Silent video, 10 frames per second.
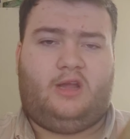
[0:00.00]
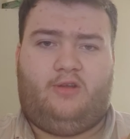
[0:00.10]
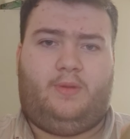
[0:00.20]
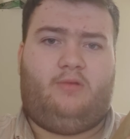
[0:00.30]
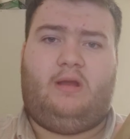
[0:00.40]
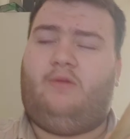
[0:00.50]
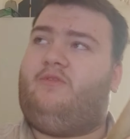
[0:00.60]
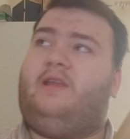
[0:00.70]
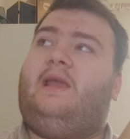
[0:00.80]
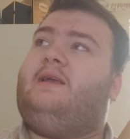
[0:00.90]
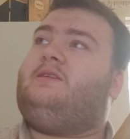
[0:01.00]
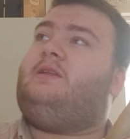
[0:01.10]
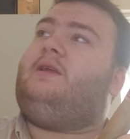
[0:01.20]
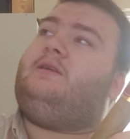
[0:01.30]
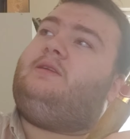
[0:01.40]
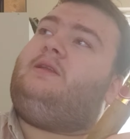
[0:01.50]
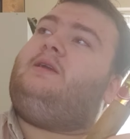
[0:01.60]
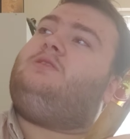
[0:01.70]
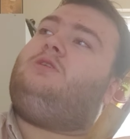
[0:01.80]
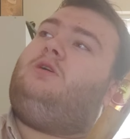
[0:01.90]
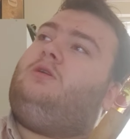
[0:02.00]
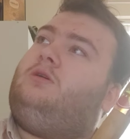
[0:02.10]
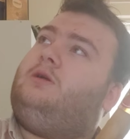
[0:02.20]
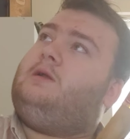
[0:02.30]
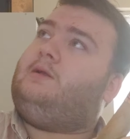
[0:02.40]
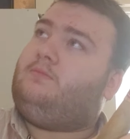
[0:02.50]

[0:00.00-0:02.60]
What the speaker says: that have been around for years and years and years, or